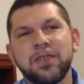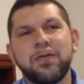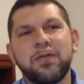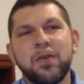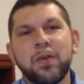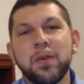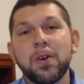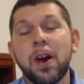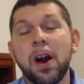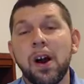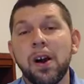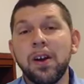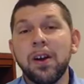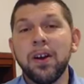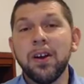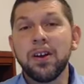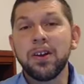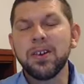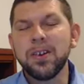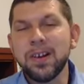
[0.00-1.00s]
for
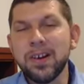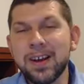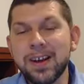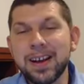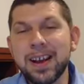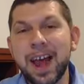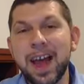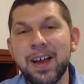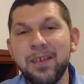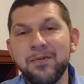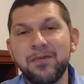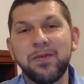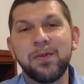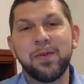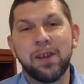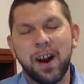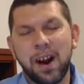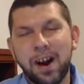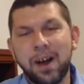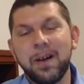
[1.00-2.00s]
our good and
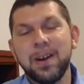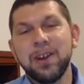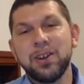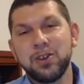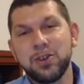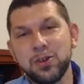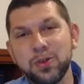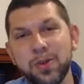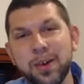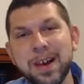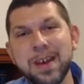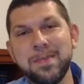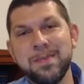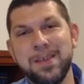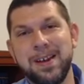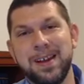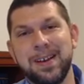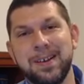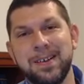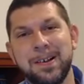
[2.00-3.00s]
for our
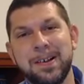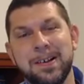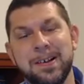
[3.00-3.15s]
enjoyment.